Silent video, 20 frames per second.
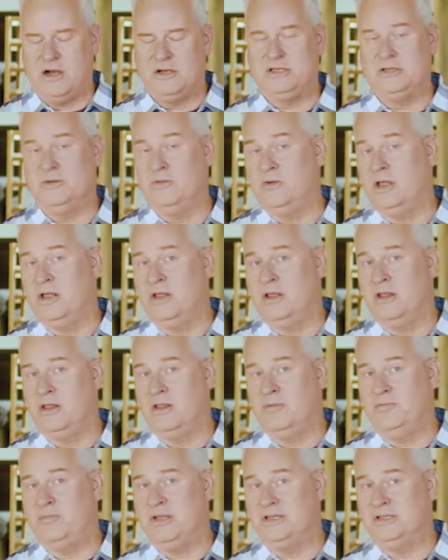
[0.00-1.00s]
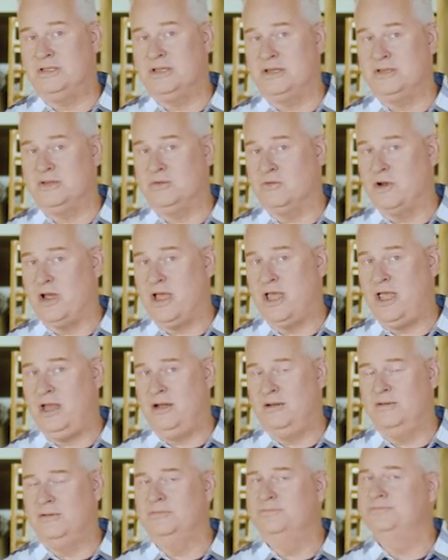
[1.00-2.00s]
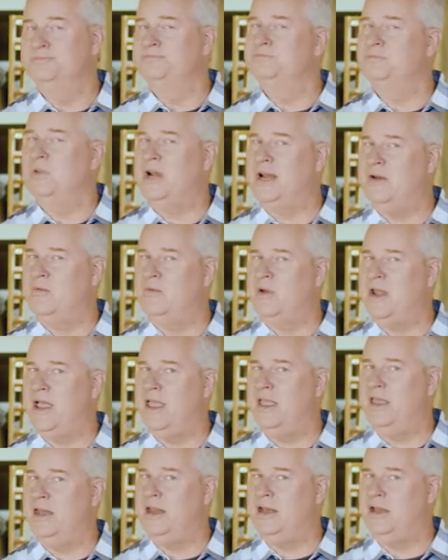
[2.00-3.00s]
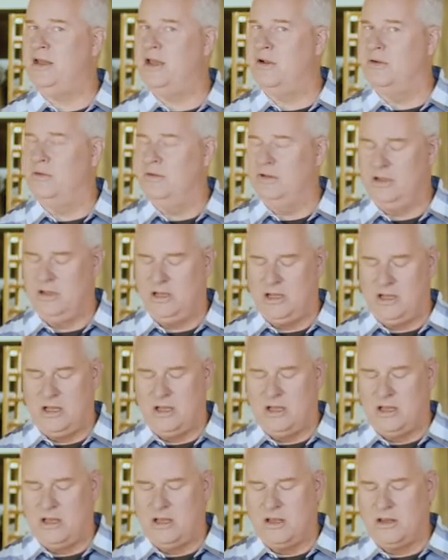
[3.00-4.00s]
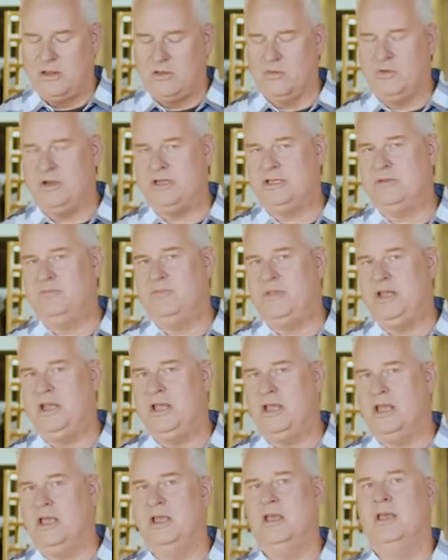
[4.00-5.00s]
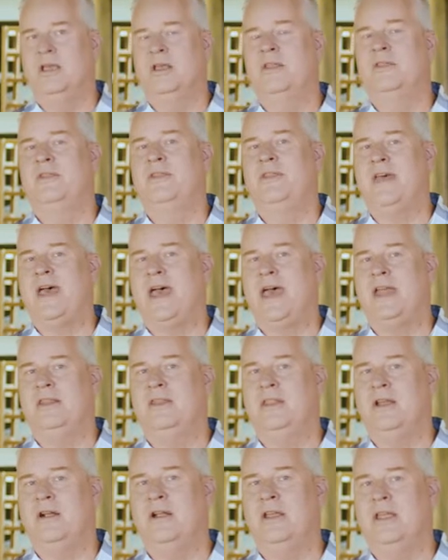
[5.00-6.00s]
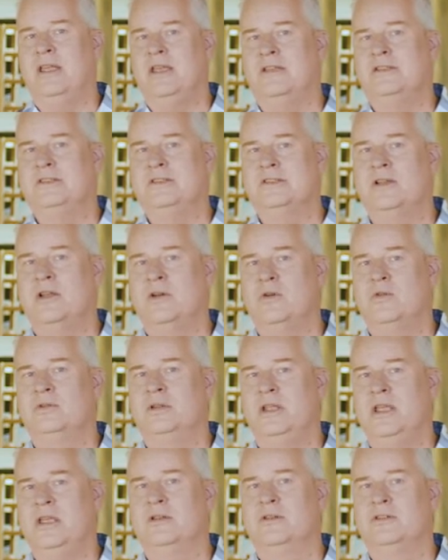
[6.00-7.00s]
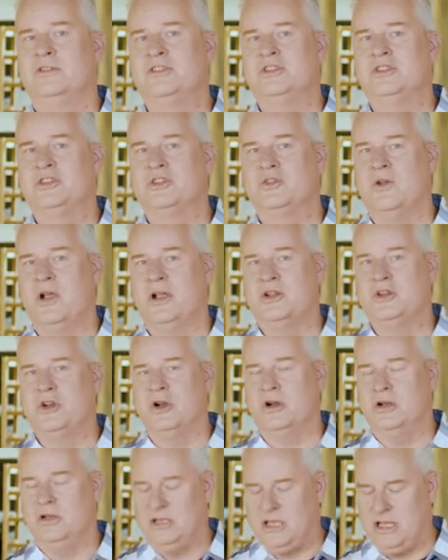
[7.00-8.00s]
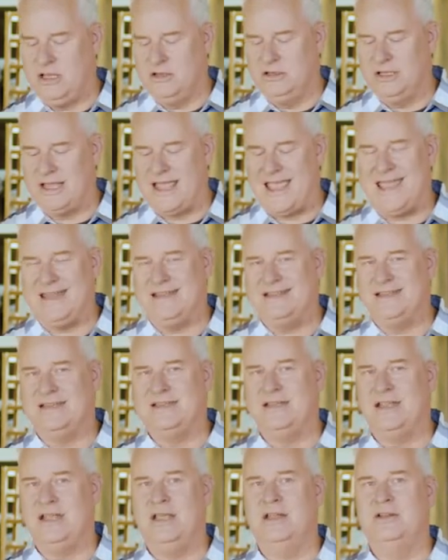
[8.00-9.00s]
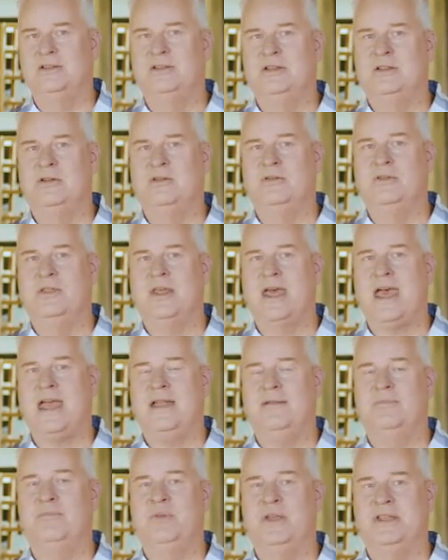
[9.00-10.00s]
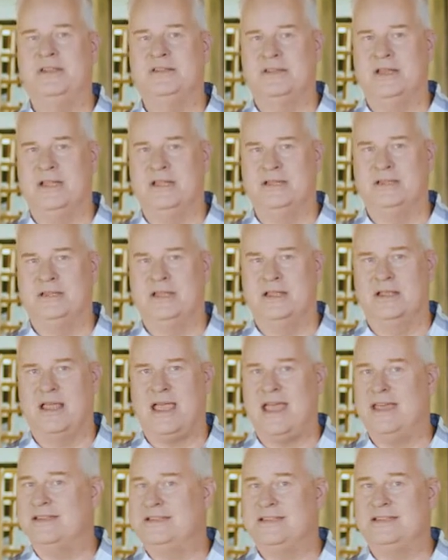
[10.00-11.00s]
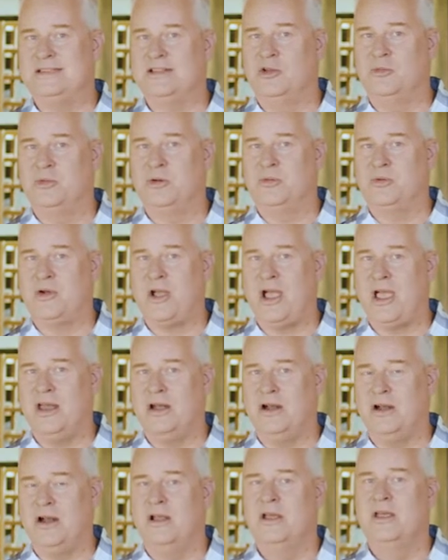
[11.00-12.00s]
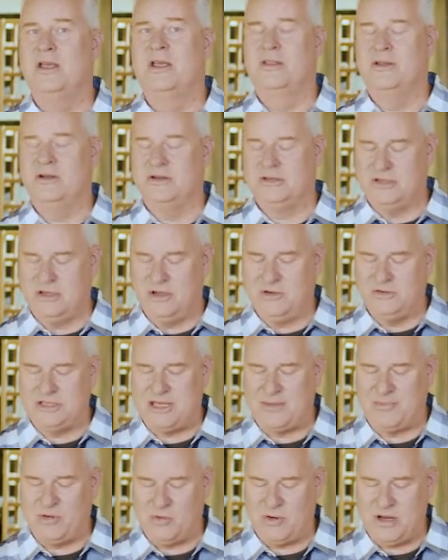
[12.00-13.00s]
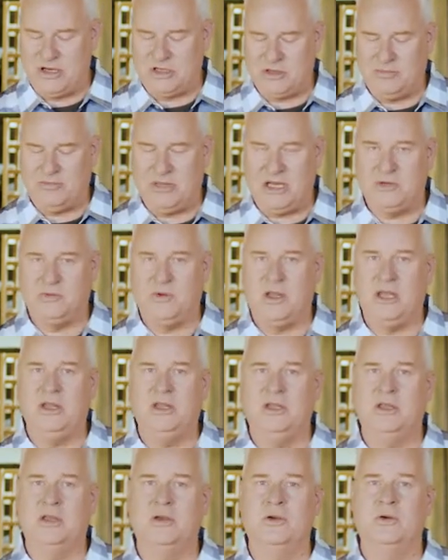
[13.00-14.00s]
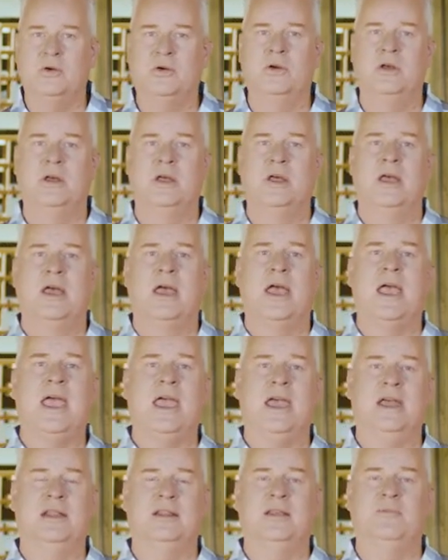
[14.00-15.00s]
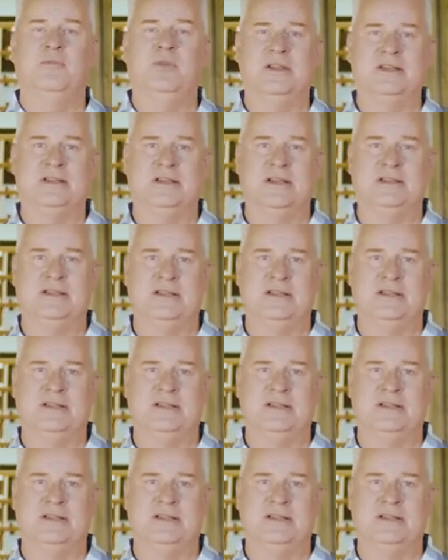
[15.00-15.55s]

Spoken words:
suing the business, right? But in reality, no. The reason being that there is no legal structure, legal entity to that business. As a sole proprietor, there's no separation between you and the business